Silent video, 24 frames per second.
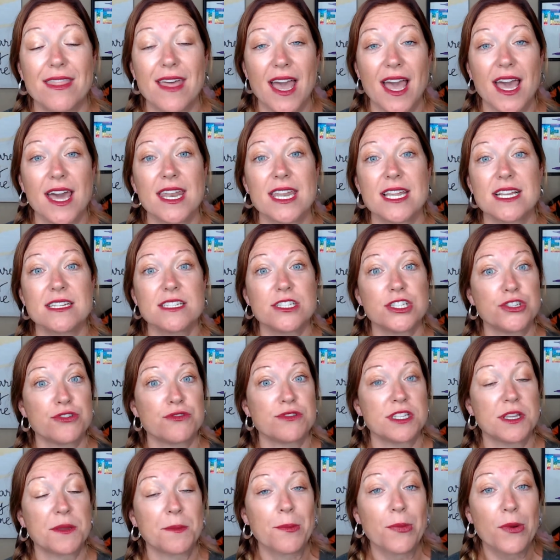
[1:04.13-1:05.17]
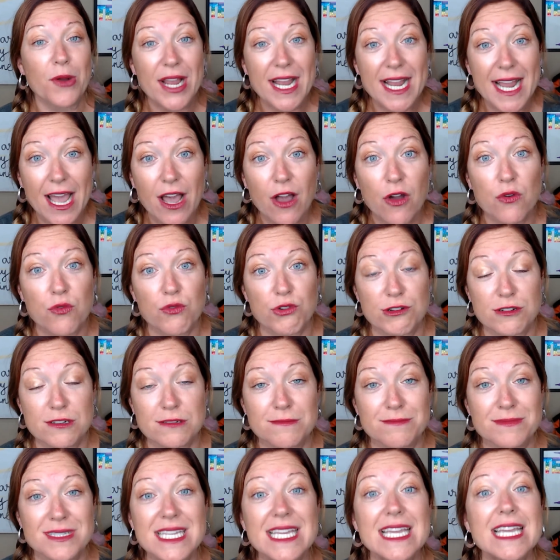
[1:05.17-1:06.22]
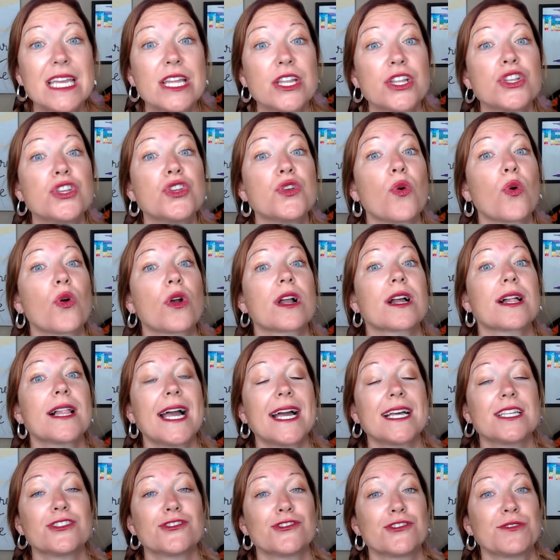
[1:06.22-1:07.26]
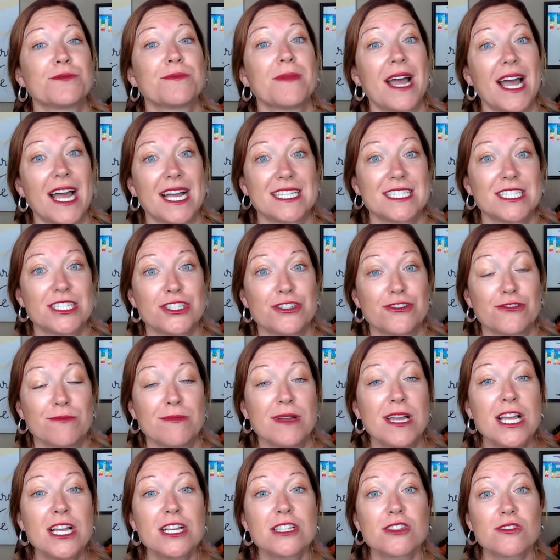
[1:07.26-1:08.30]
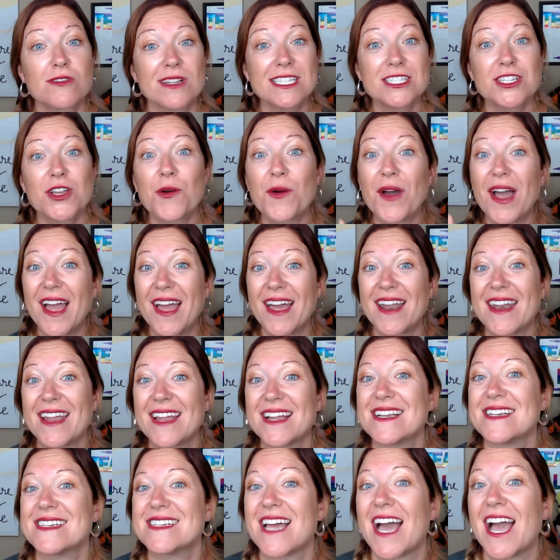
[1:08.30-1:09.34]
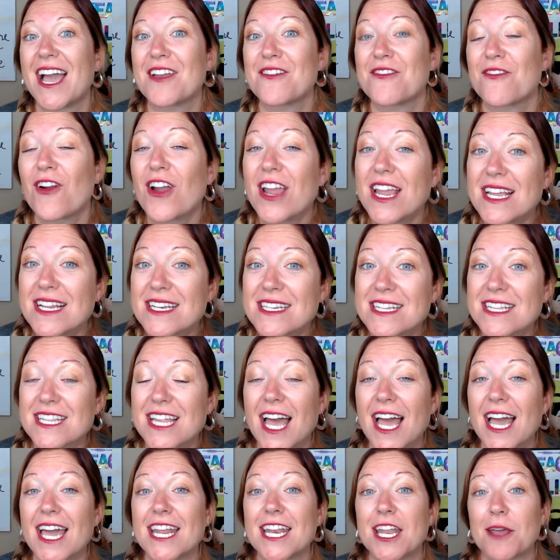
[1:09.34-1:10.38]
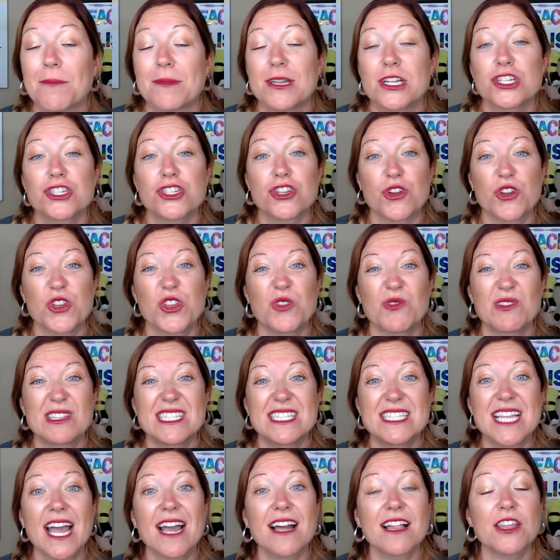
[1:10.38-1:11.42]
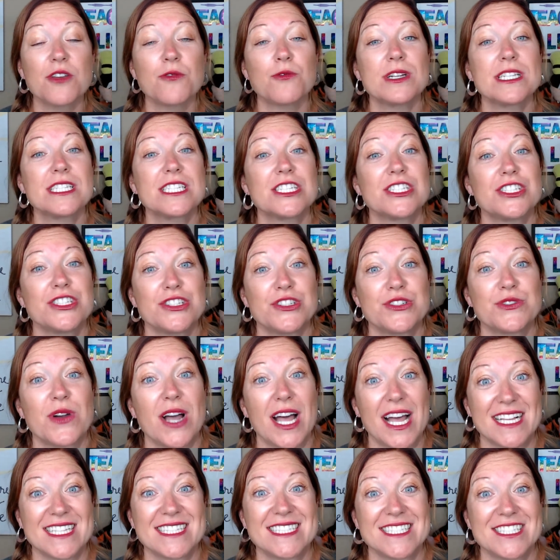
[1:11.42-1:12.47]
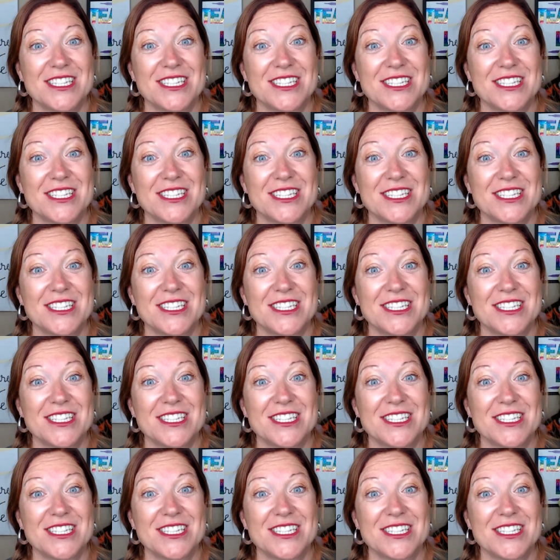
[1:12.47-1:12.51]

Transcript: that is using breakout rooms in your classroom on Zoom. So let's go ahead and dive right into that, and I'm going to show you exactly what to do on